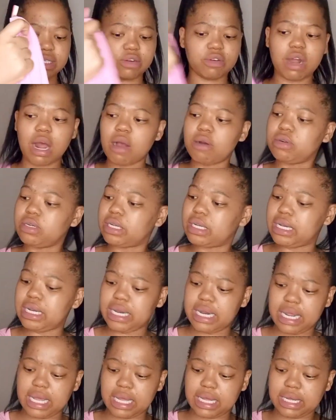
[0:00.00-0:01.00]
a round
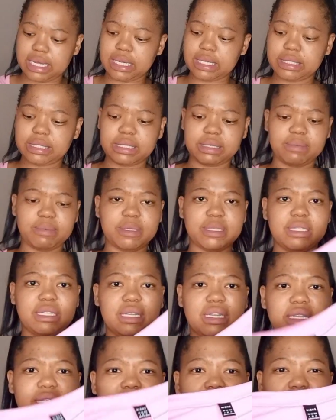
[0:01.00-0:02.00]
neck. Is
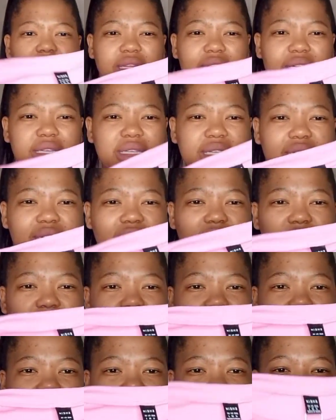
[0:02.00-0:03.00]
this
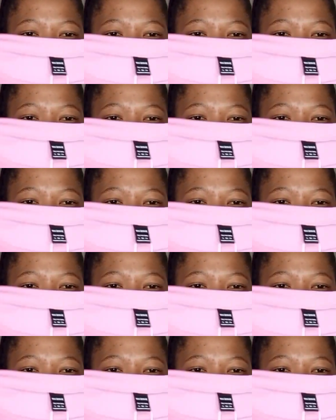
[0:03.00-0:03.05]
round neck?